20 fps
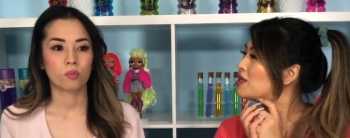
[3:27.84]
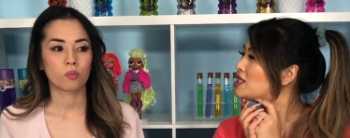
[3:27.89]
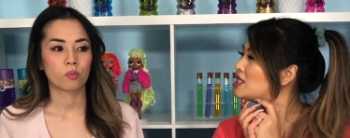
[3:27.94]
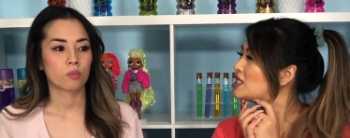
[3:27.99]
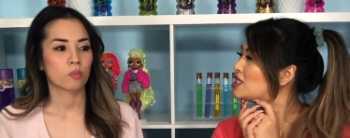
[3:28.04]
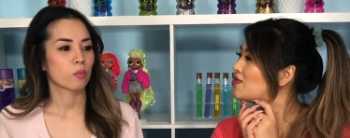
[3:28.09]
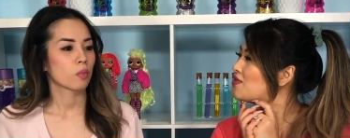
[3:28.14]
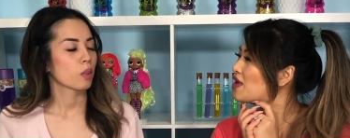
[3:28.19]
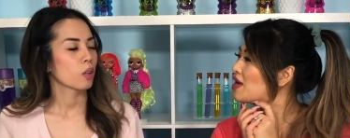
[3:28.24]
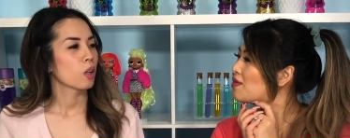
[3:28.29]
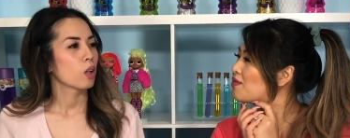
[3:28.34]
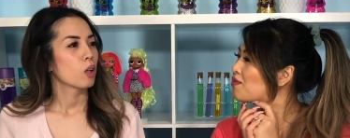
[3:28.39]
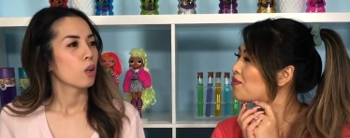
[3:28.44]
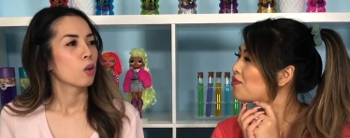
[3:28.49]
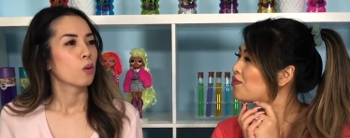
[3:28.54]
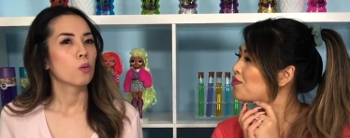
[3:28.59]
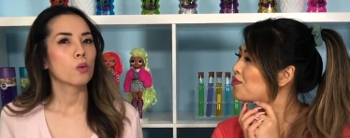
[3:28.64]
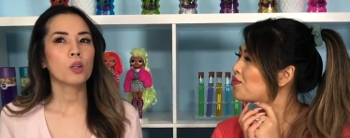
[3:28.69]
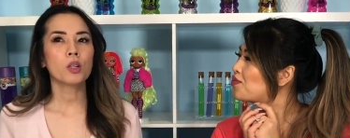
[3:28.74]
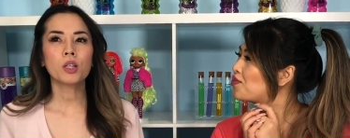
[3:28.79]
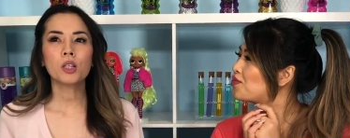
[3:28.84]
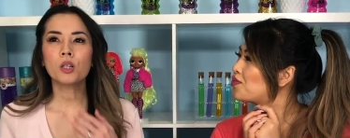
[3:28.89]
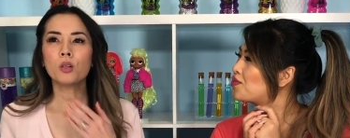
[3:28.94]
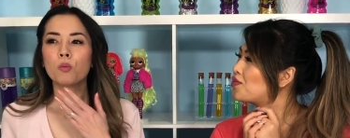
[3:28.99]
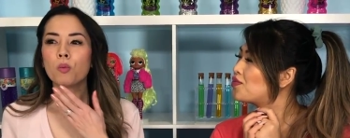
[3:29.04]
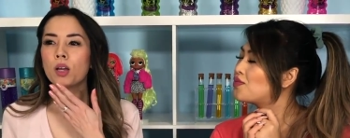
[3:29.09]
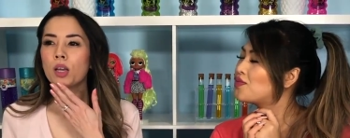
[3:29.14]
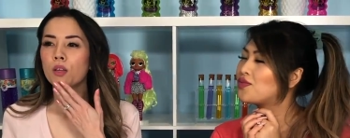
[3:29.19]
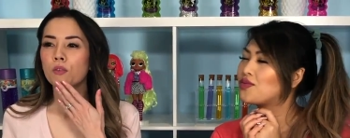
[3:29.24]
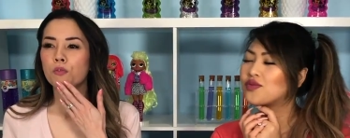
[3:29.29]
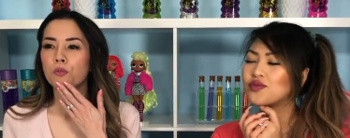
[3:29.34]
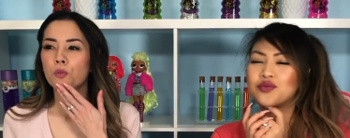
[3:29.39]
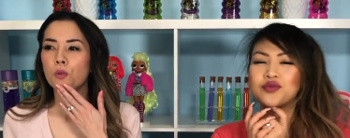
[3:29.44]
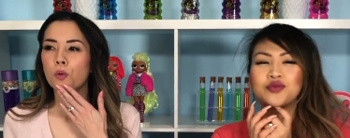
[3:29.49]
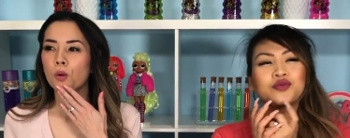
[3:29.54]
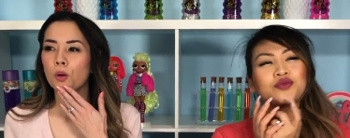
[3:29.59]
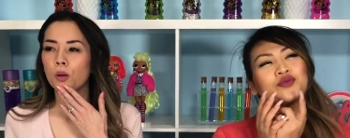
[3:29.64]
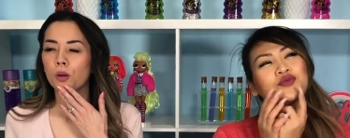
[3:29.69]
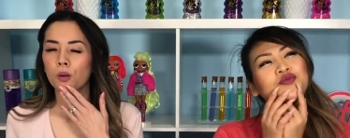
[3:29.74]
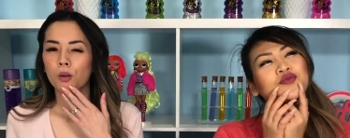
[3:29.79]
Speaker 1: Princess Pham?
Speaker 2: We're gonna wait
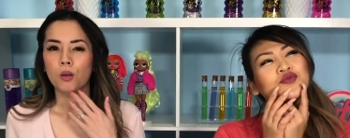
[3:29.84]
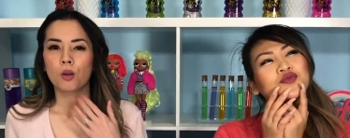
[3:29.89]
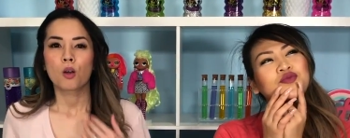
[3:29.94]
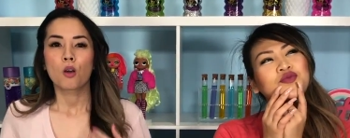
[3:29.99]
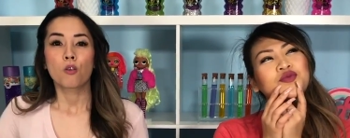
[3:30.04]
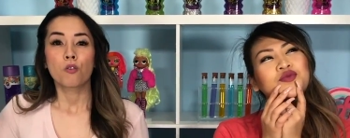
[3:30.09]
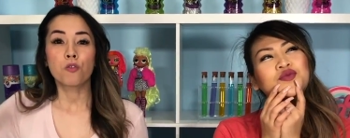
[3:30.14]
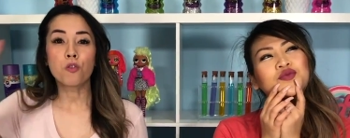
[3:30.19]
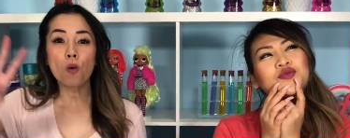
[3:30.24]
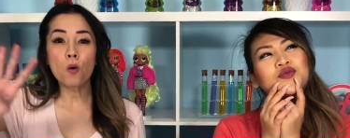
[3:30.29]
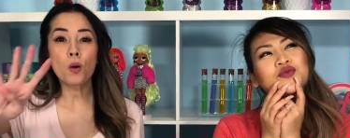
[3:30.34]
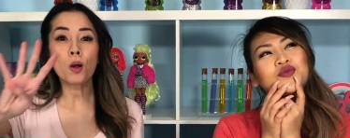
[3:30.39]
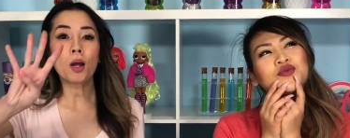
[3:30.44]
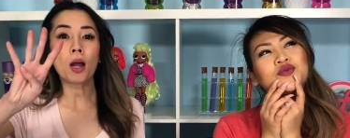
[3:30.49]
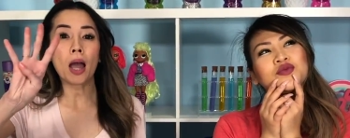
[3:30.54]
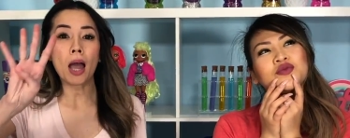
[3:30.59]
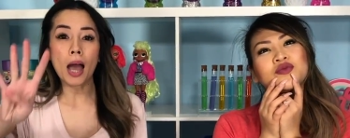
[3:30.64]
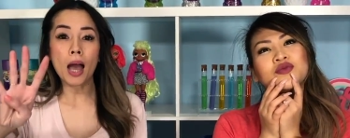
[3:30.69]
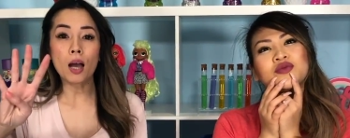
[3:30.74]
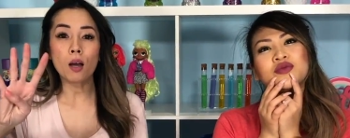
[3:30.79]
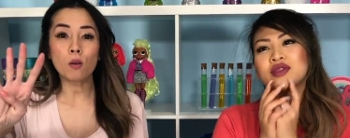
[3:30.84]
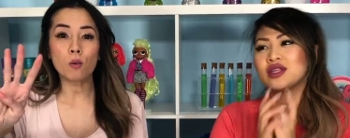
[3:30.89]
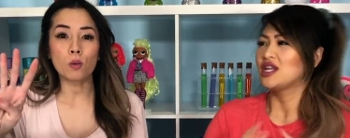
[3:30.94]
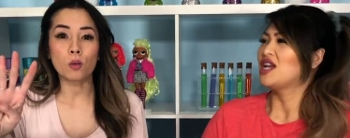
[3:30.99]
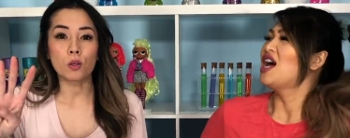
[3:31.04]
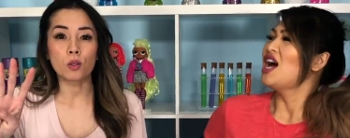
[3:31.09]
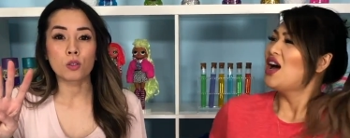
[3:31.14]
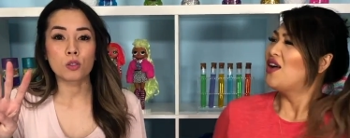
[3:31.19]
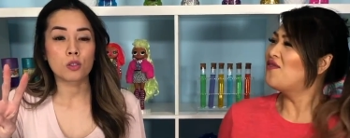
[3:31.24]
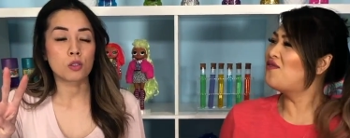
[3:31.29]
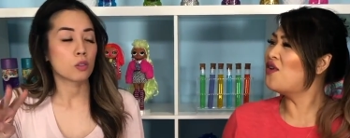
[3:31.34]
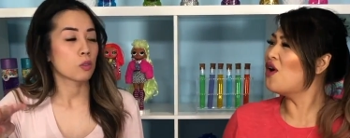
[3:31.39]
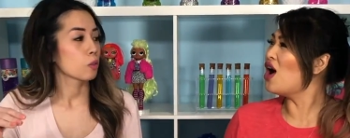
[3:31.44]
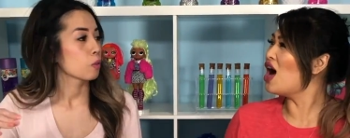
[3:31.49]
for 4 hours. 4